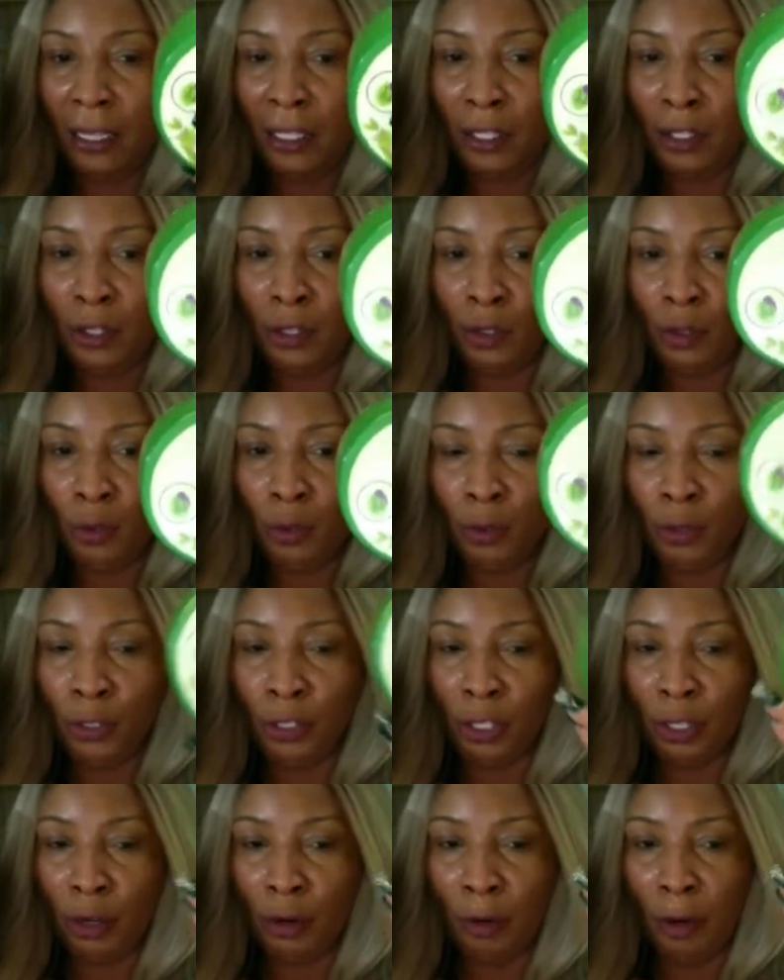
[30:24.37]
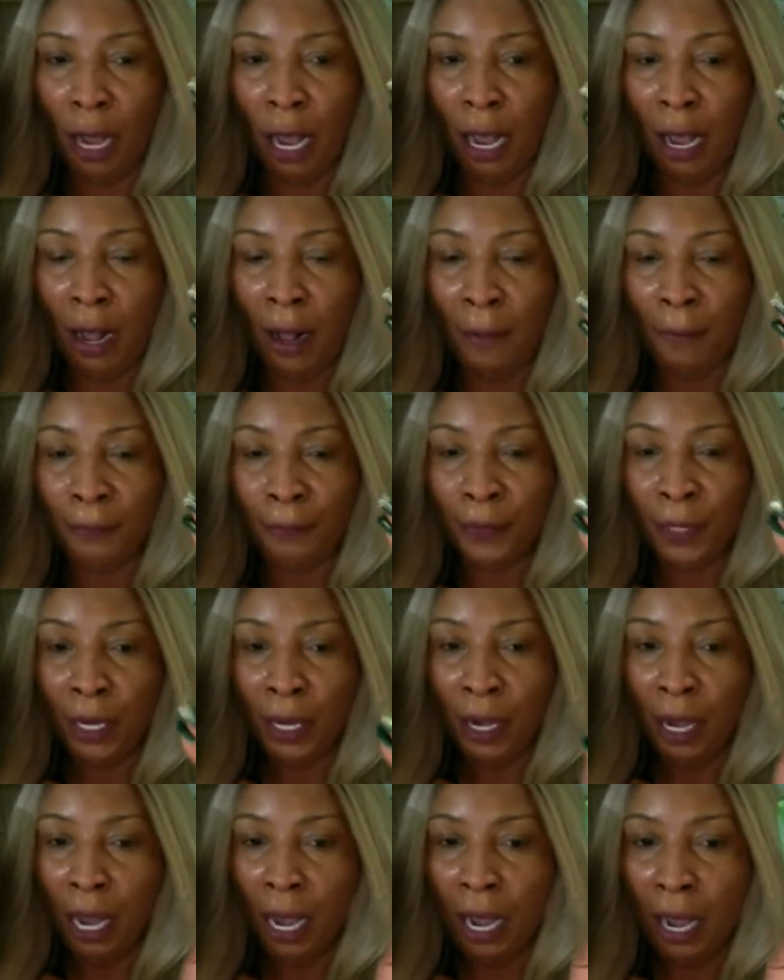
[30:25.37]
huge um,
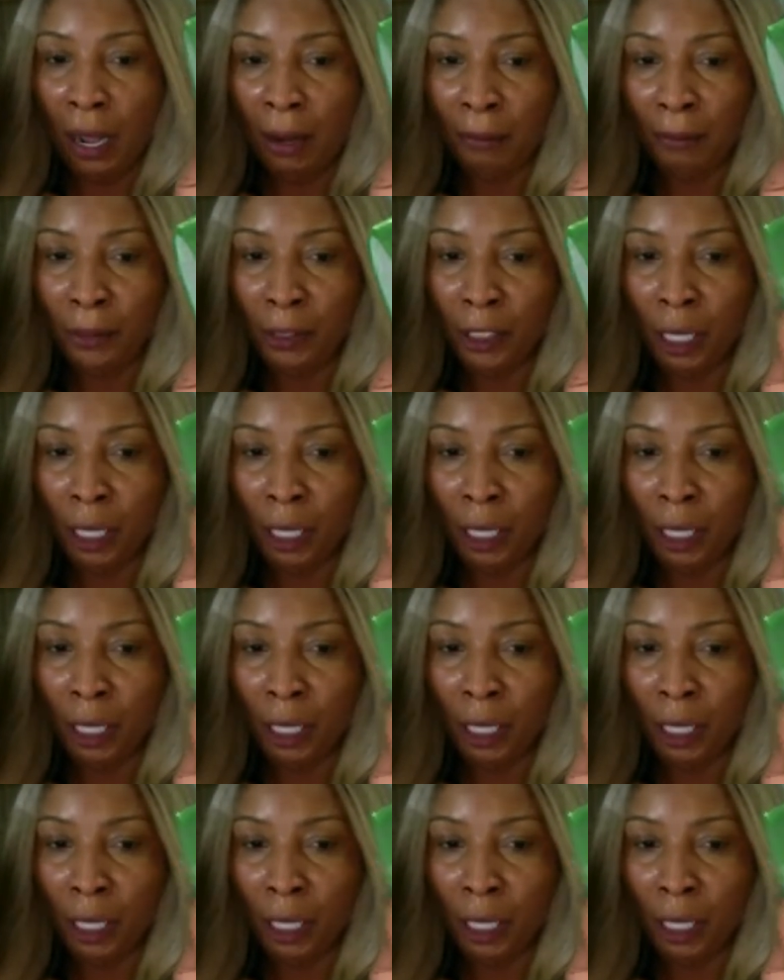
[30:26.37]
um,